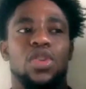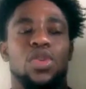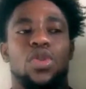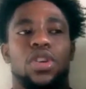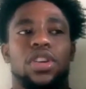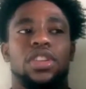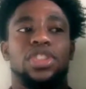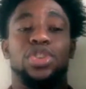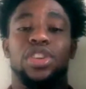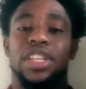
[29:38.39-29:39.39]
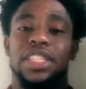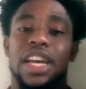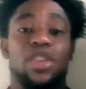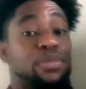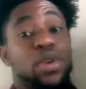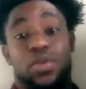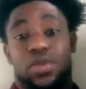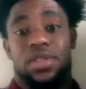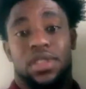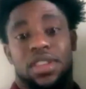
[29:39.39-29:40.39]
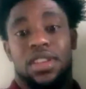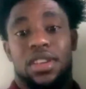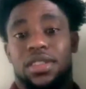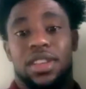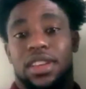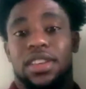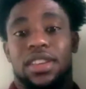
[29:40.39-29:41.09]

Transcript: or to your anxiety, or both? Like